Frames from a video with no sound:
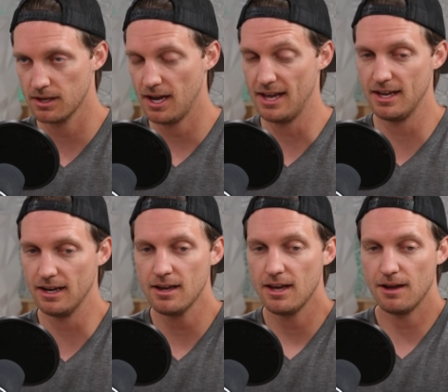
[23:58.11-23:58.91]
And
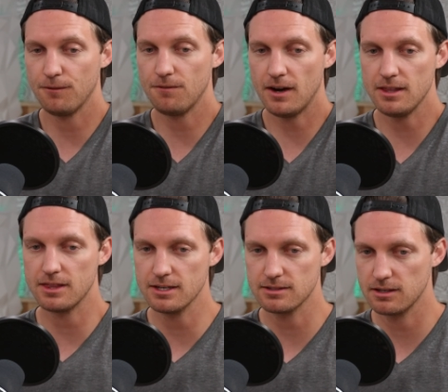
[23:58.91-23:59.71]
then if we find
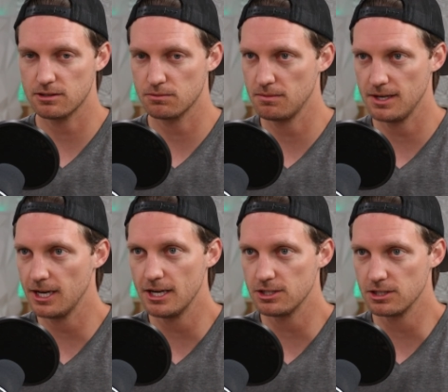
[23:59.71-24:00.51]
things, then it's
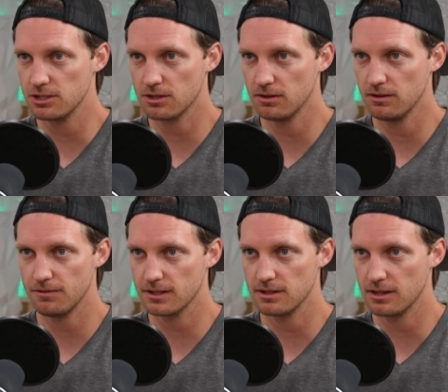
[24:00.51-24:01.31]
remediation. You just go in and fix the